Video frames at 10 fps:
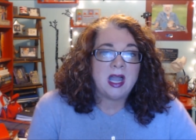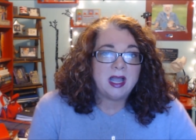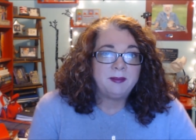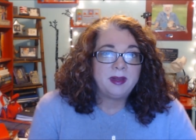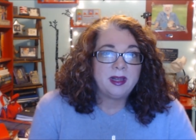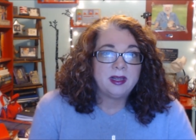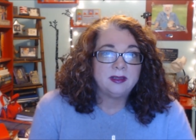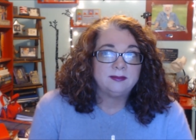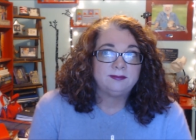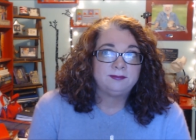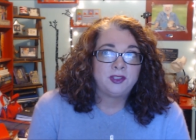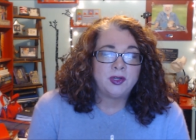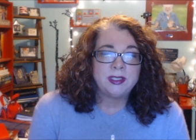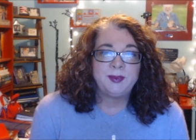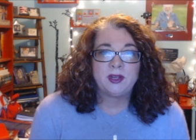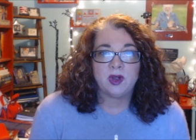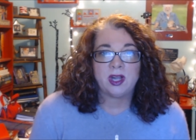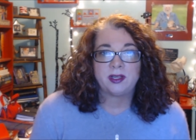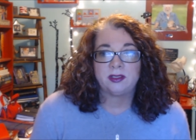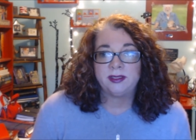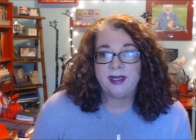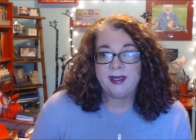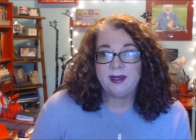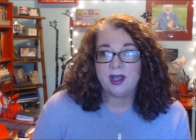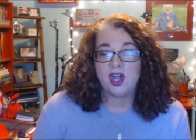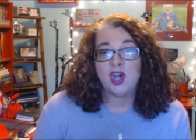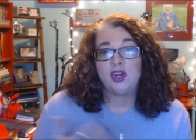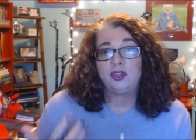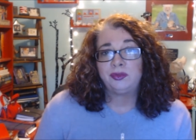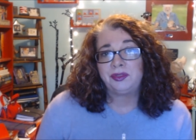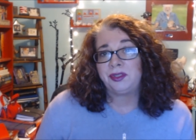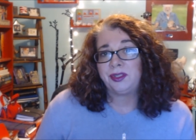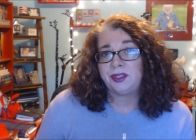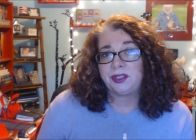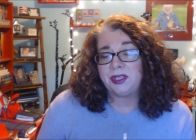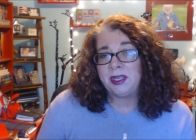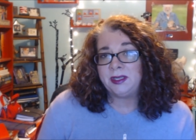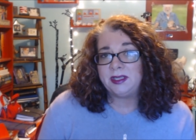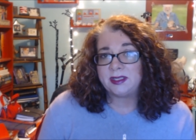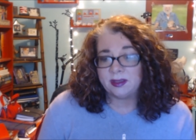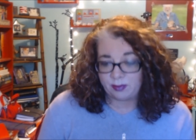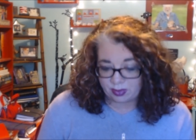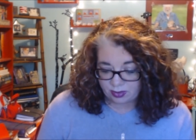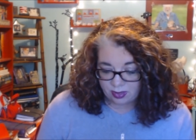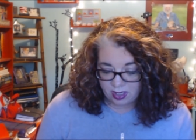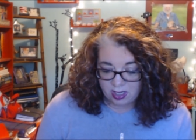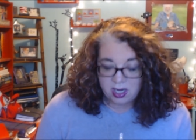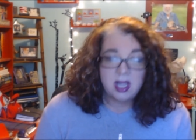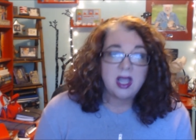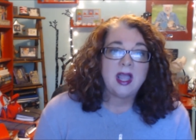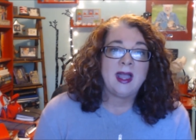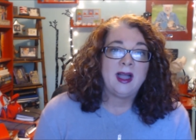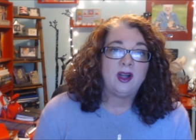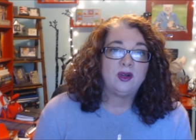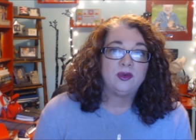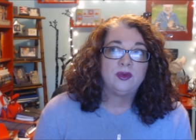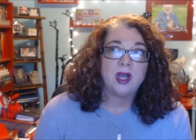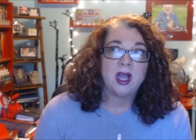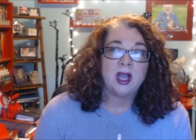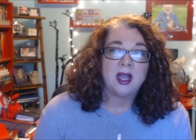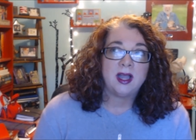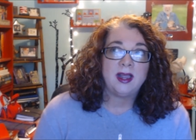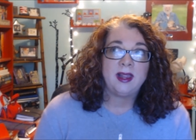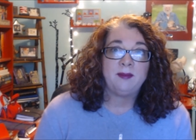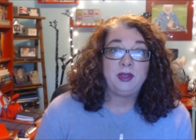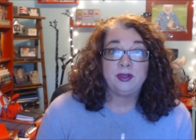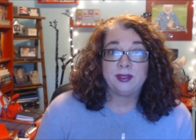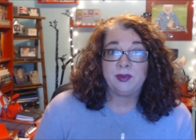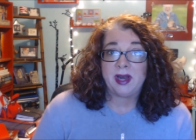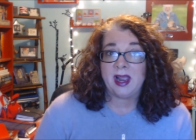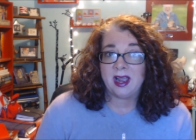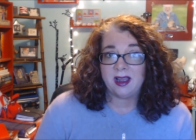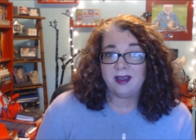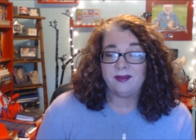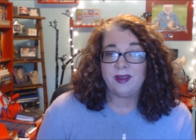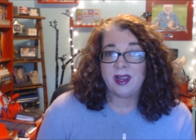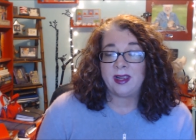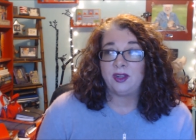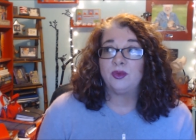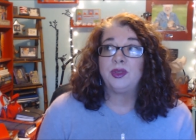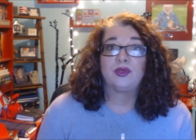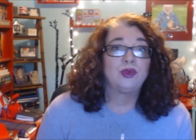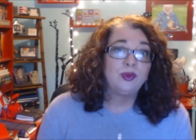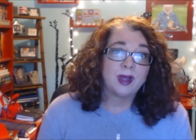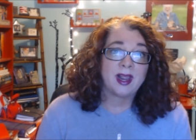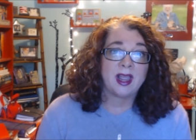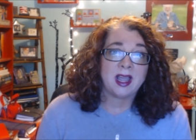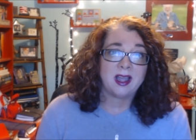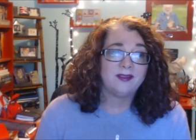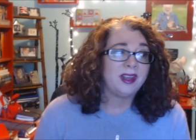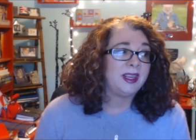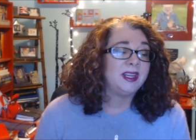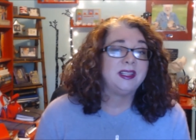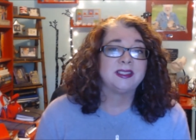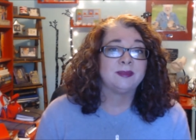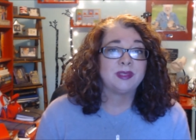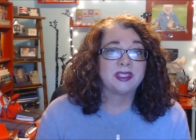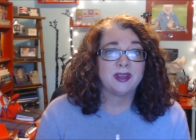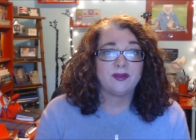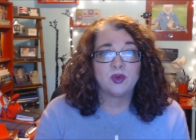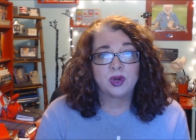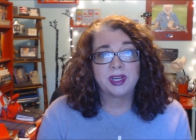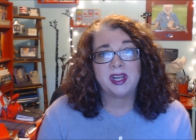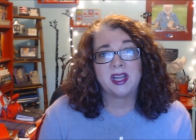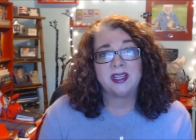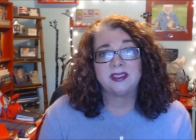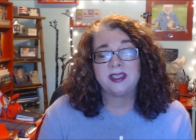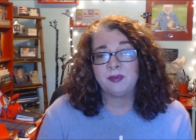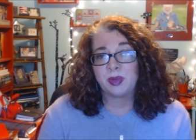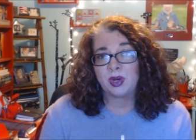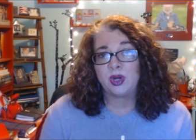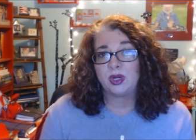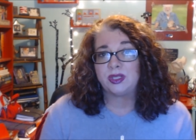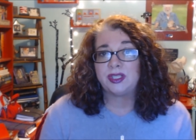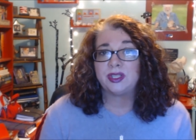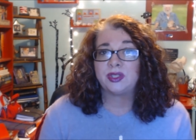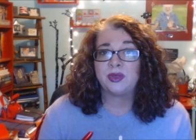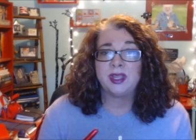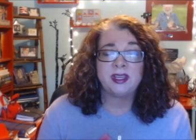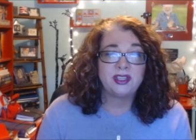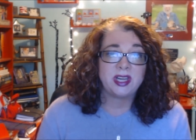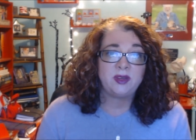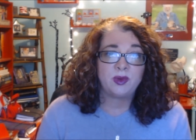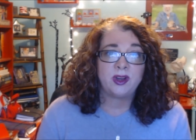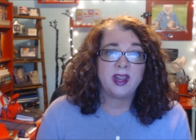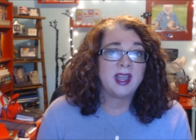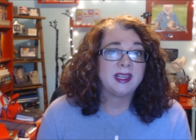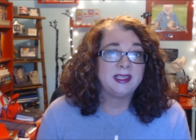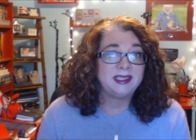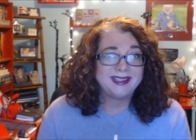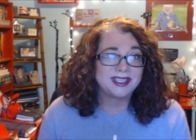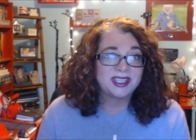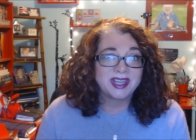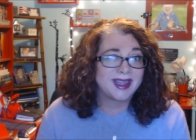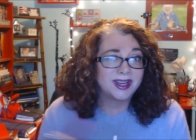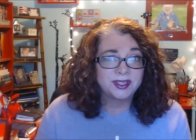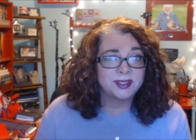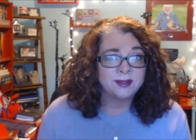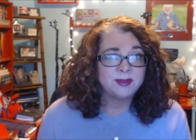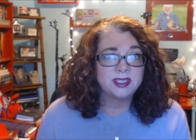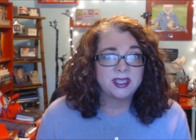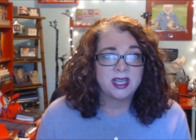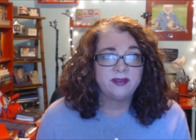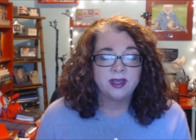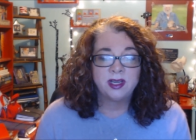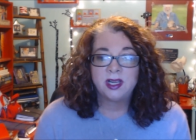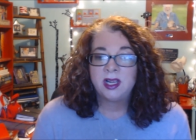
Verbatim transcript: I'm going to be chronicling all in December how I am using what I have and going through what I have and getting some stuff organized and purged so that in January I can de-stash some stuff.